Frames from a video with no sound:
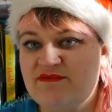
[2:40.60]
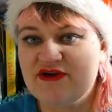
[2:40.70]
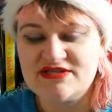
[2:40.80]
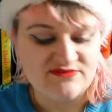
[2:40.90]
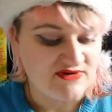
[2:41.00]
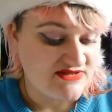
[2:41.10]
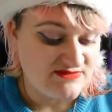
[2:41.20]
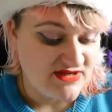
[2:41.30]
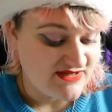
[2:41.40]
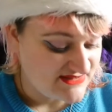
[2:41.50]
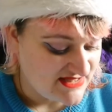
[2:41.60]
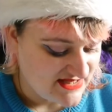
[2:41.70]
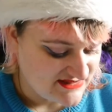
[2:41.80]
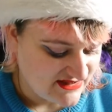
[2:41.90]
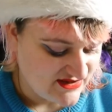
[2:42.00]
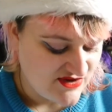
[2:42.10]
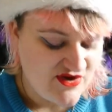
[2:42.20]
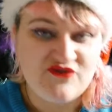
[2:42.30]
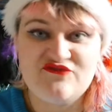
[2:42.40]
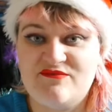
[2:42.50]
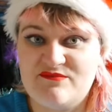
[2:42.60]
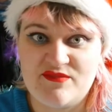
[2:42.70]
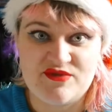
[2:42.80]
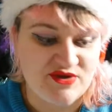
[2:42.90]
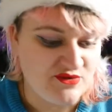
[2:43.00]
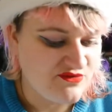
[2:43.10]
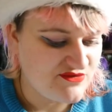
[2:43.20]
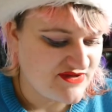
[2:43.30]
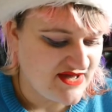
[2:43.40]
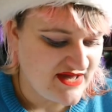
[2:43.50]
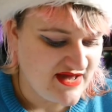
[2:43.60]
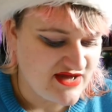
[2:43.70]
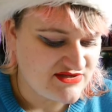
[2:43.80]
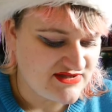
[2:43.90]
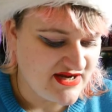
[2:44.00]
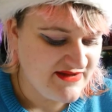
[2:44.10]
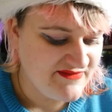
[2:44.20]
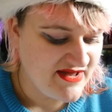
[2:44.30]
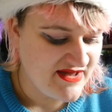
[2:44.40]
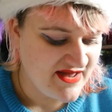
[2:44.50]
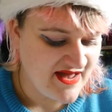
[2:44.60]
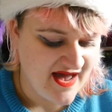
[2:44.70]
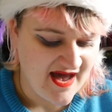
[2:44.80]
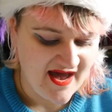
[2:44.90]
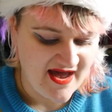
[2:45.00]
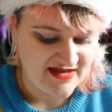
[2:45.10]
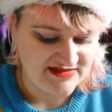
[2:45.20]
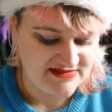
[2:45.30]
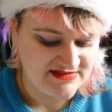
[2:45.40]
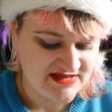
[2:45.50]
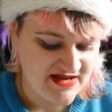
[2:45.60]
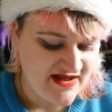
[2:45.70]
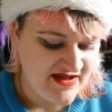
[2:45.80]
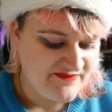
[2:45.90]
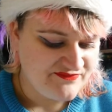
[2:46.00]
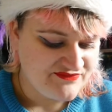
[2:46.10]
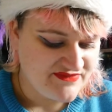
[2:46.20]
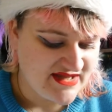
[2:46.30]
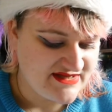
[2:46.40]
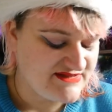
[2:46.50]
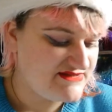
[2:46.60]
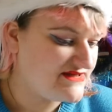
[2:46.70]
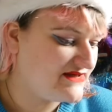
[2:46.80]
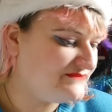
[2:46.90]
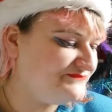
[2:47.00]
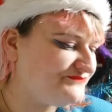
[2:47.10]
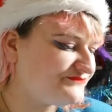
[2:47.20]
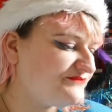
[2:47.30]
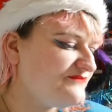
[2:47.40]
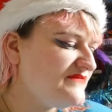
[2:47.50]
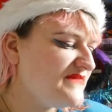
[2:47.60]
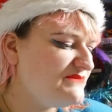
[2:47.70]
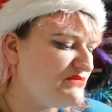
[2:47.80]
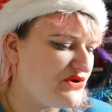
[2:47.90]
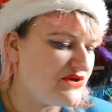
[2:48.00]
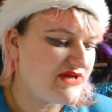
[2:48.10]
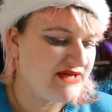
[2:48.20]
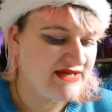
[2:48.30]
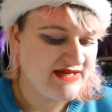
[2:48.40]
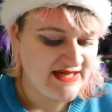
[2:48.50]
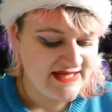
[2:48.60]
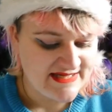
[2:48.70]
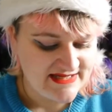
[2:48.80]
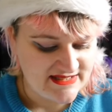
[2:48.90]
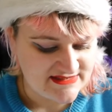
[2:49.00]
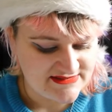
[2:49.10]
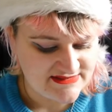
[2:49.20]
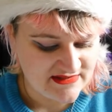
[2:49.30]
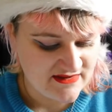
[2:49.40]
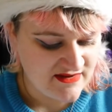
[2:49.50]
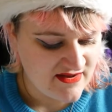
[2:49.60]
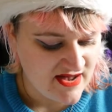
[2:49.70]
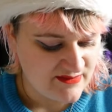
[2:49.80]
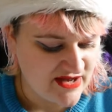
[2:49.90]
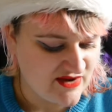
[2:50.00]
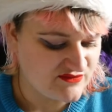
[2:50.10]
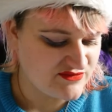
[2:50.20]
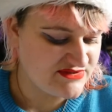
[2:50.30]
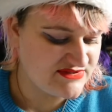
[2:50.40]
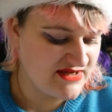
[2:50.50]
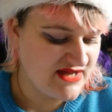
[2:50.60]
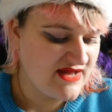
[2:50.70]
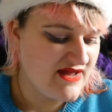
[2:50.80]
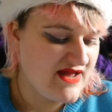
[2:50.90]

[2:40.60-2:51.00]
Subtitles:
a press release plus a letter from the author here actually, and this book is about